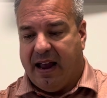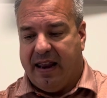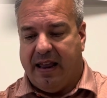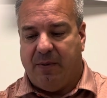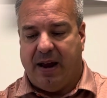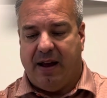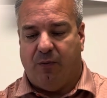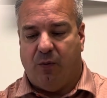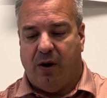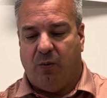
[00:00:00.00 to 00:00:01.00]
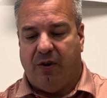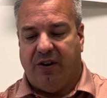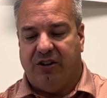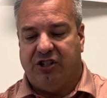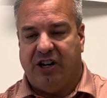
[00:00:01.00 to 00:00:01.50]
And then we have one where
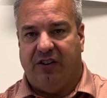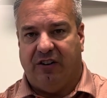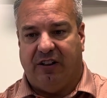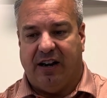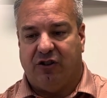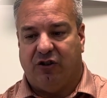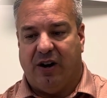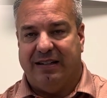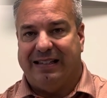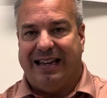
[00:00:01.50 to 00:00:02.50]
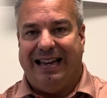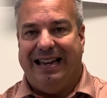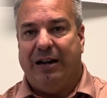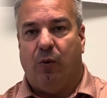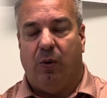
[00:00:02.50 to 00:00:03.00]
they share their electrons
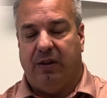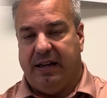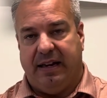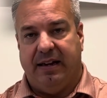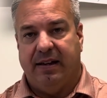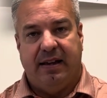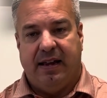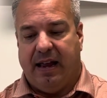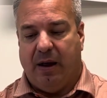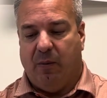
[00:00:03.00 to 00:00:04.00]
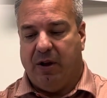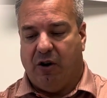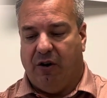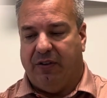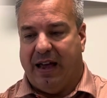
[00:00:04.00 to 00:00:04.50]
equally, and we
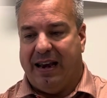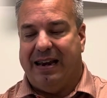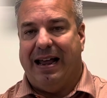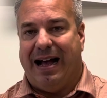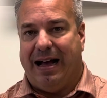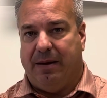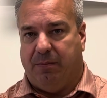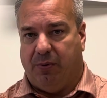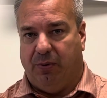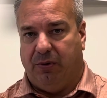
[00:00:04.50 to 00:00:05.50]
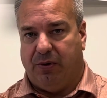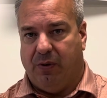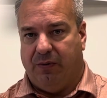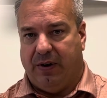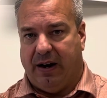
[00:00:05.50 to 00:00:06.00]
call that nonpolar
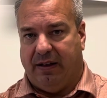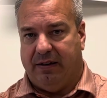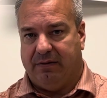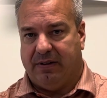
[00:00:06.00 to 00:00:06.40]
covalent.